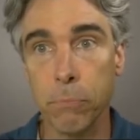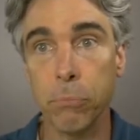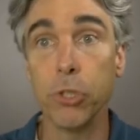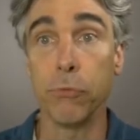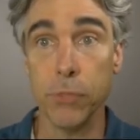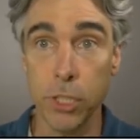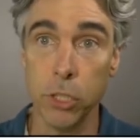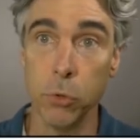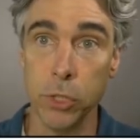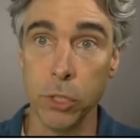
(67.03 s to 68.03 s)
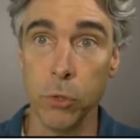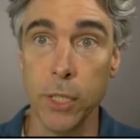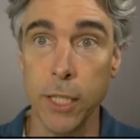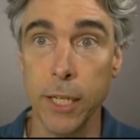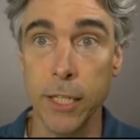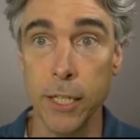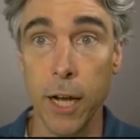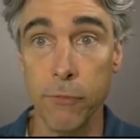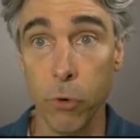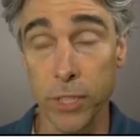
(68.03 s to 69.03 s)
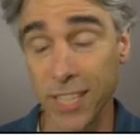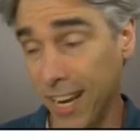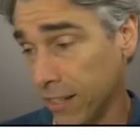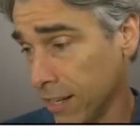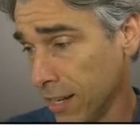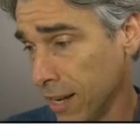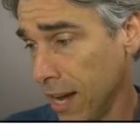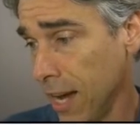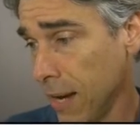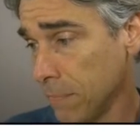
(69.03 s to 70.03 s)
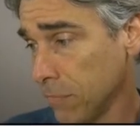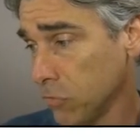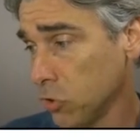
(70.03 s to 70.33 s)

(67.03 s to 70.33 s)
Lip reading: proofs that you would do in Econ 410,